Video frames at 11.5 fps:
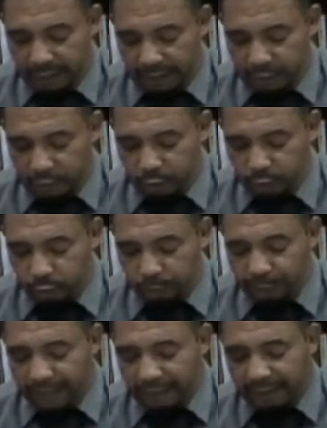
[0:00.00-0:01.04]
So To
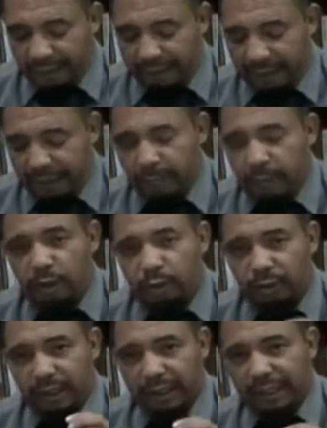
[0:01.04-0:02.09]
Build a Fire, I'm going
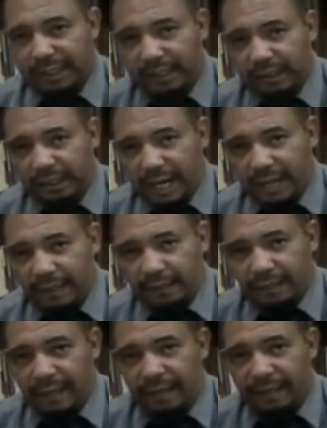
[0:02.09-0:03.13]
to read the extract
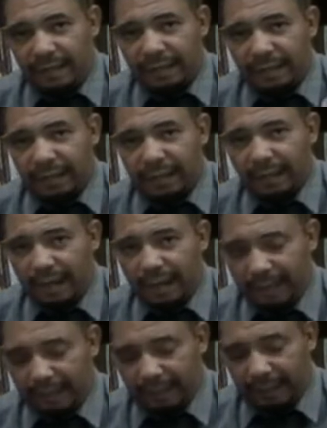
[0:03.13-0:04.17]
and then
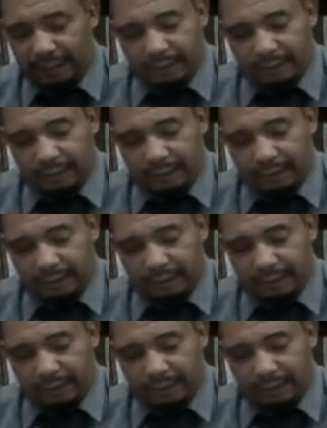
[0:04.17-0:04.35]
highlight